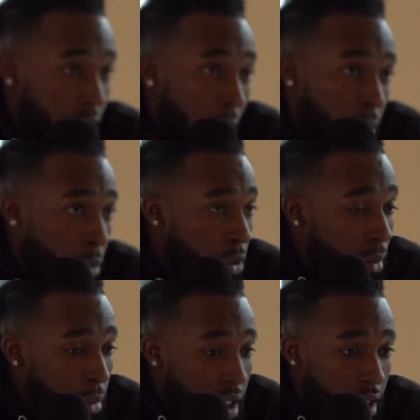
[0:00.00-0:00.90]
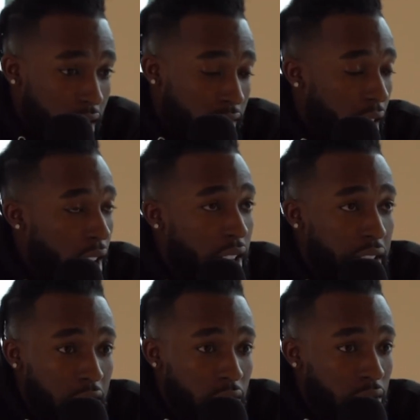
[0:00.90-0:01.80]
not where they want to be and it's not
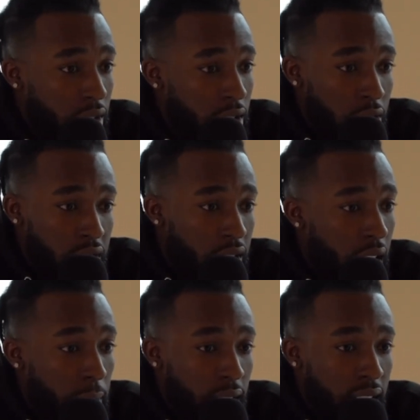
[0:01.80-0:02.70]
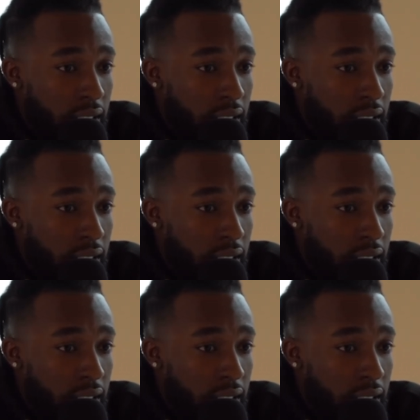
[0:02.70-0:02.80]
ideal, you know, just keep that